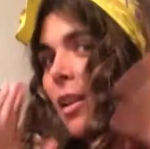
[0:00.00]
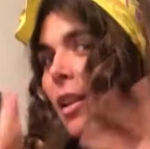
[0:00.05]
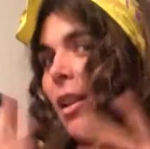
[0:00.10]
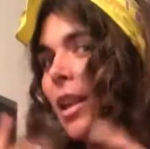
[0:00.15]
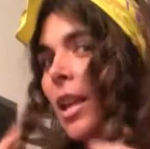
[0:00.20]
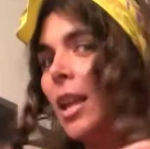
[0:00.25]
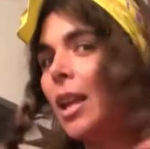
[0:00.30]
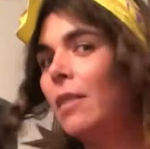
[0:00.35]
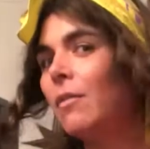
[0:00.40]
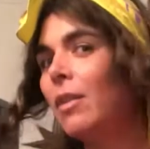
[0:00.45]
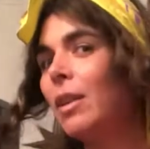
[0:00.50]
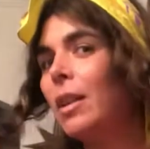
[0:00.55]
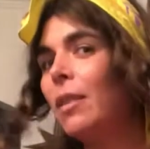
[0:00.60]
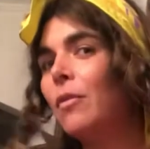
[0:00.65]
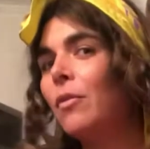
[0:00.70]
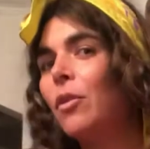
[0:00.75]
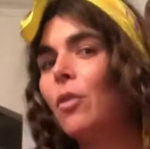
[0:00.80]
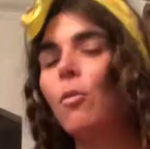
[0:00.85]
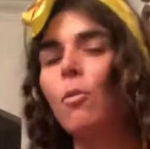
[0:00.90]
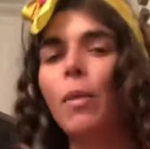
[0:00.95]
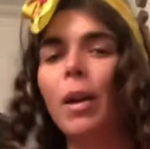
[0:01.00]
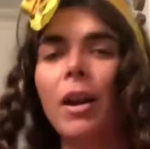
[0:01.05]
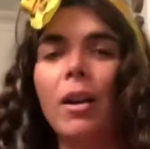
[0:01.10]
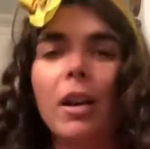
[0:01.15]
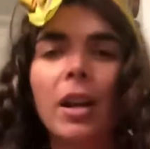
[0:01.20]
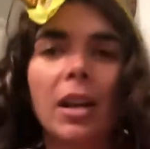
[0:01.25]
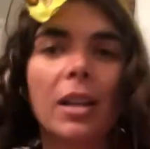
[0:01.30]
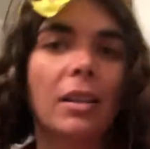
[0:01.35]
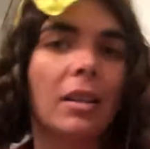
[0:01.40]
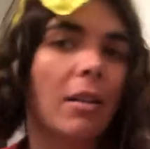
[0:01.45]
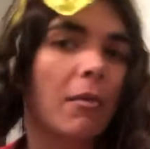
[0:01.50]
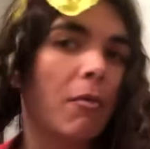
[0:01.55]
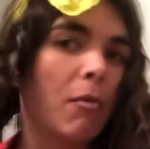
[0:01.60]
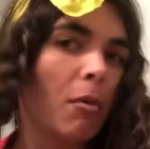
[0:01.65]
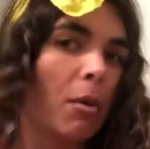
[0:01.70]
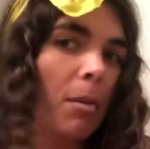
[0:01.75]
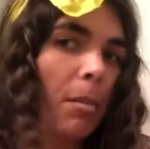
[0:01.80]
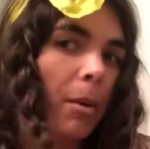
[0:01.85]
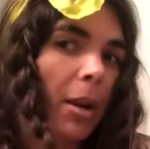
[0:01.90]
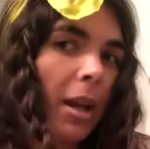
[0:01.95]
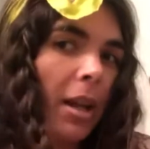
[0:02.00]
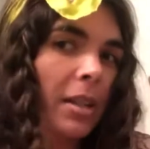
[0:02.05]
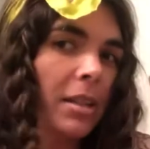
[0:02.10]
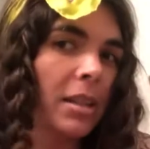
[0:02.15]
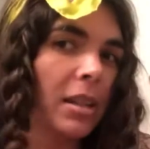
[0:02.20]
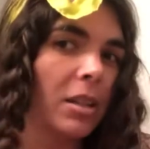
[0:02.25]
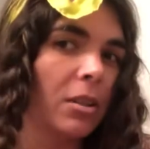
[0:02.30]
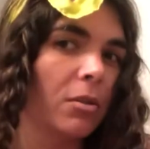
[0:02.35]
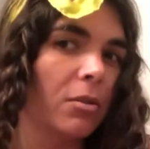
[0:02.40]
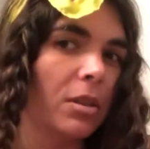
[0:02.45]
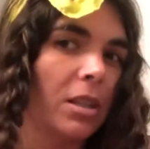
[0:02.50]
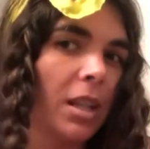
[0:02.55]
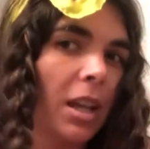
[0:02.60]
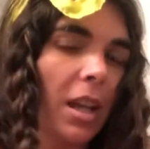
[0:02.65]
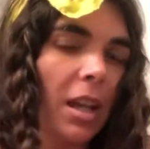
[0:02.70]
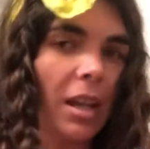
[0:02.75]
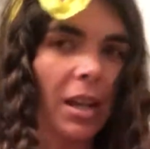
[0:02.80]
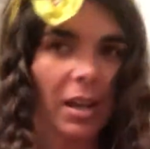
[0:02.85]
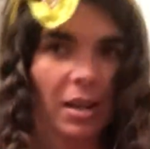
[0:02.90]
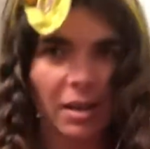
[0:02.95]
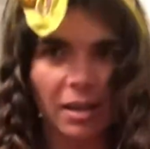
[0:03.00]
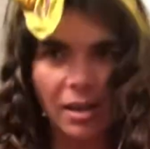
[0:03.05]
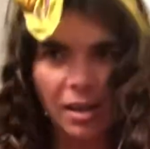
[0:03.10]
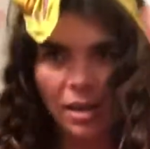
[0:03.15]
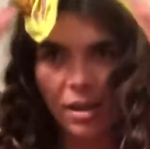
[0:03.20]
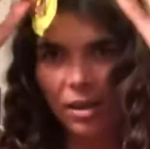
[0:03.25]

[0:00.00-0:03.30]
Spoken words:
even if you're wearing the 4 braids that you did,